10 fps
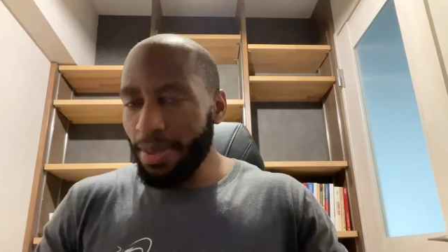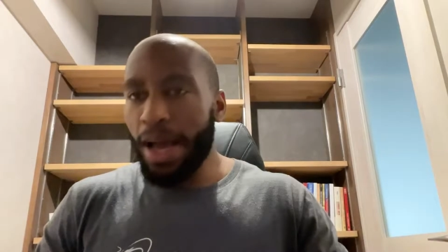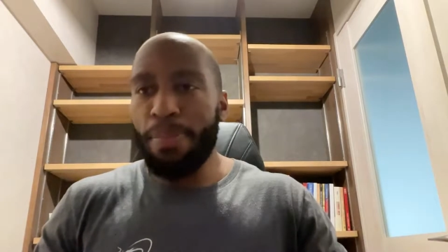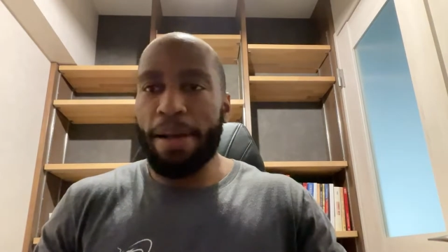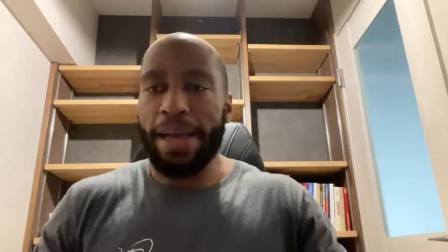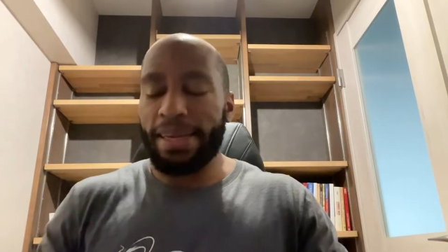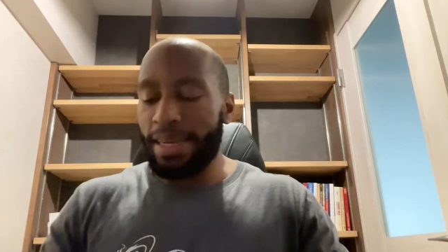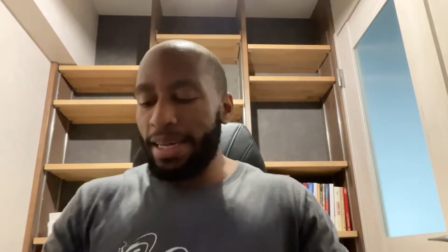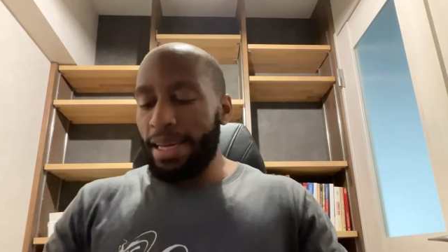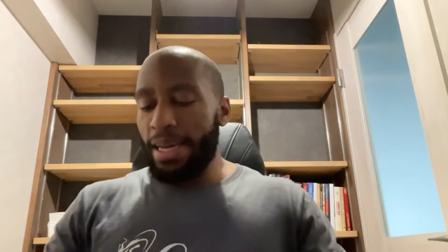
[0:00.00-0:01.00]
I'm back,
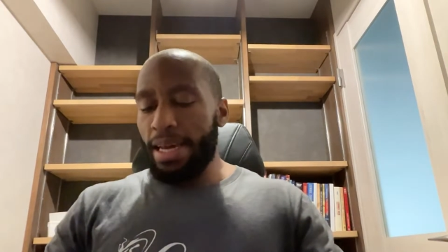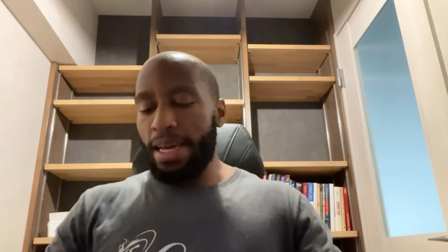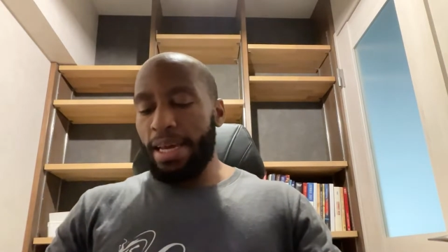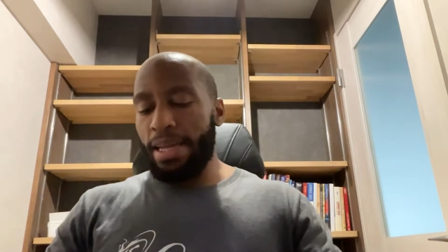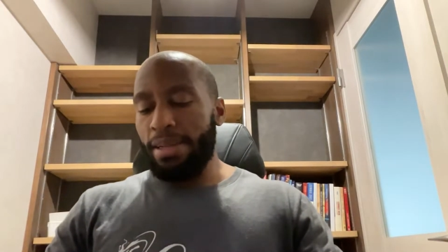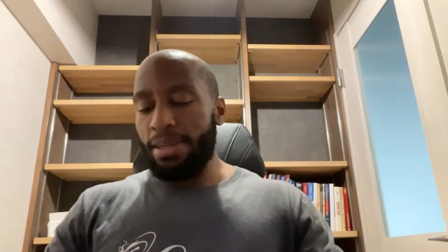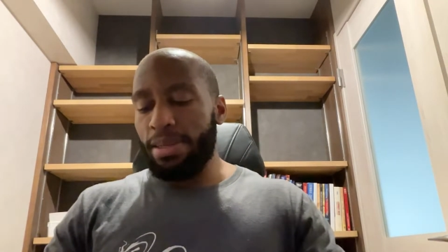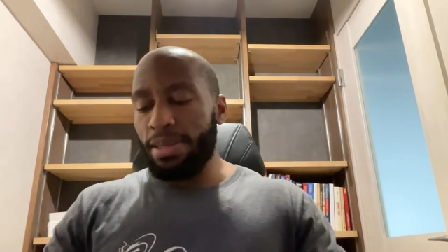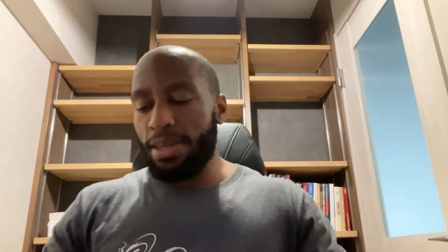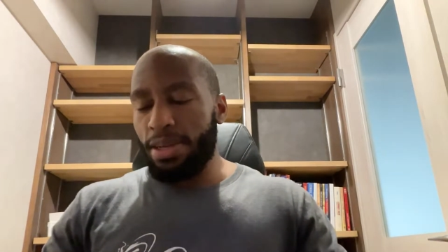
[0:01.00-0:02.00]
and
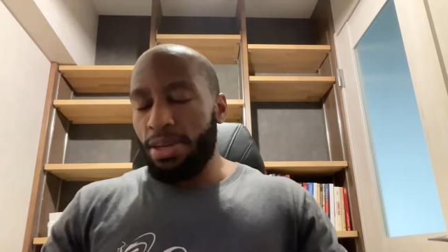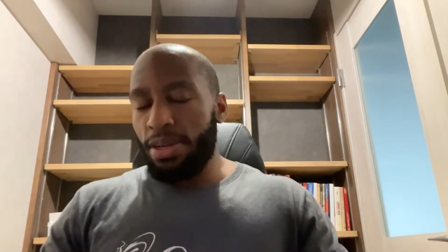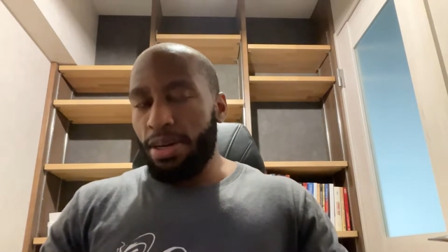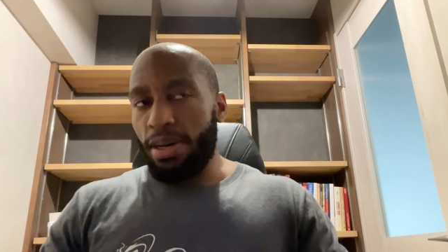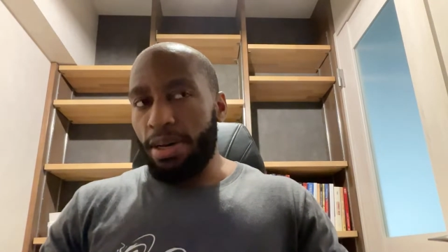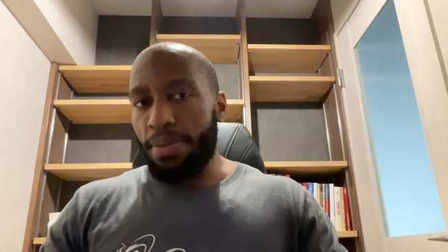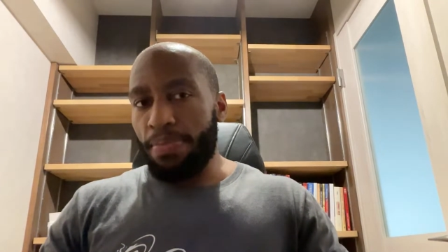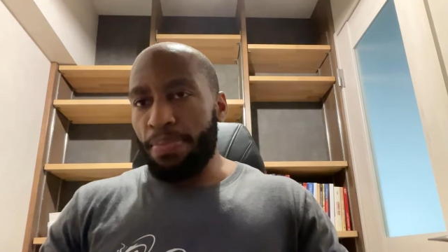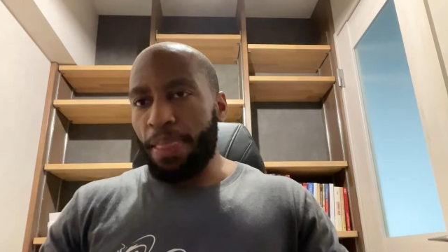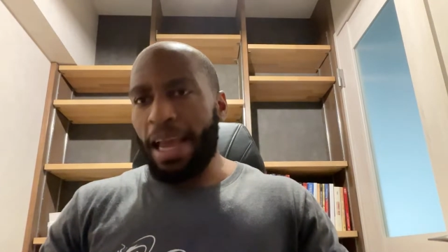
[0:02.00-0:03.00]

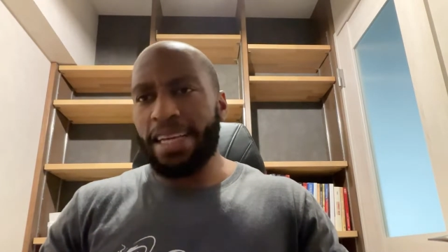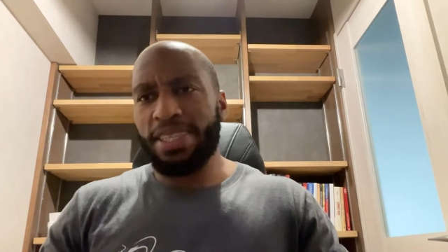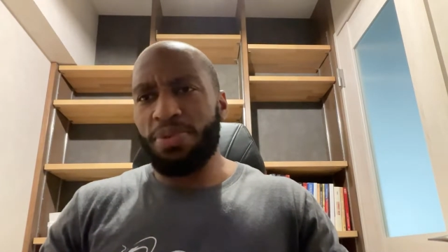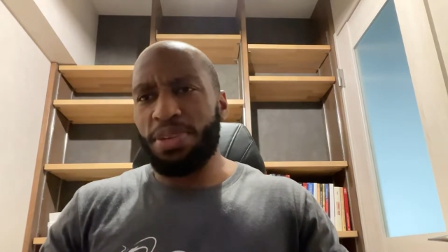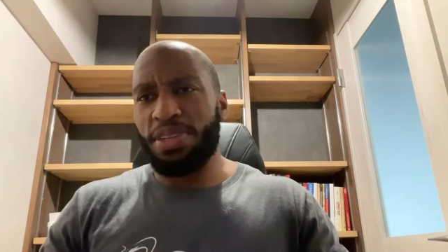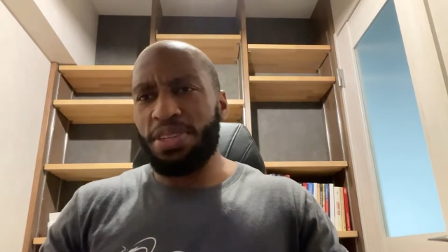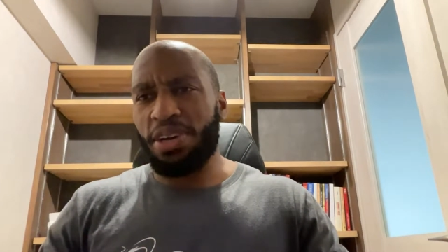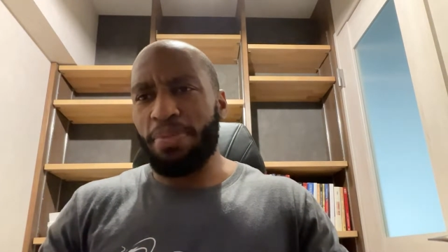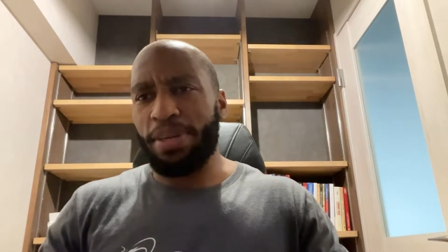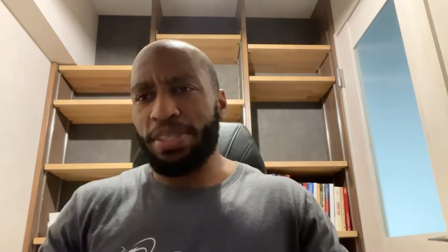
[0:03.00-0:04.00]
I actually wanted to
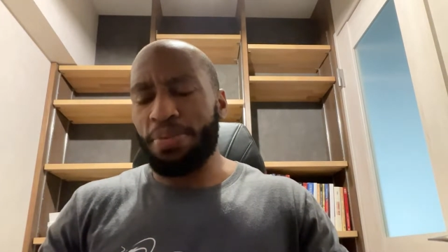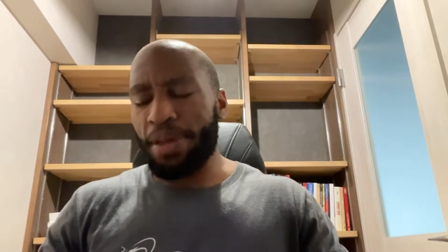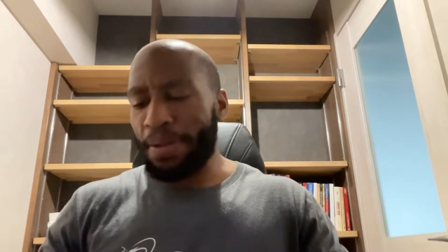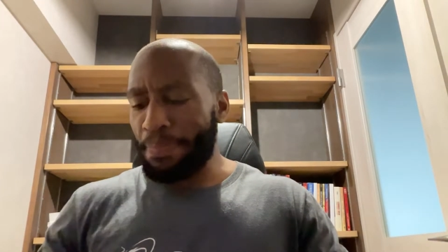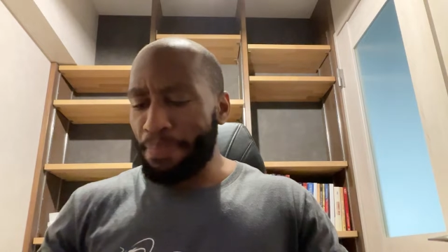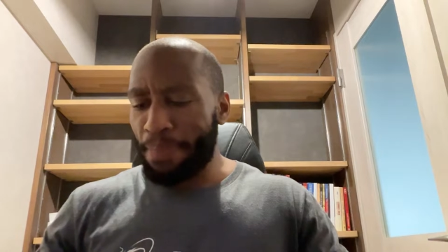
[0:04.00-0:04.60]
talk about something.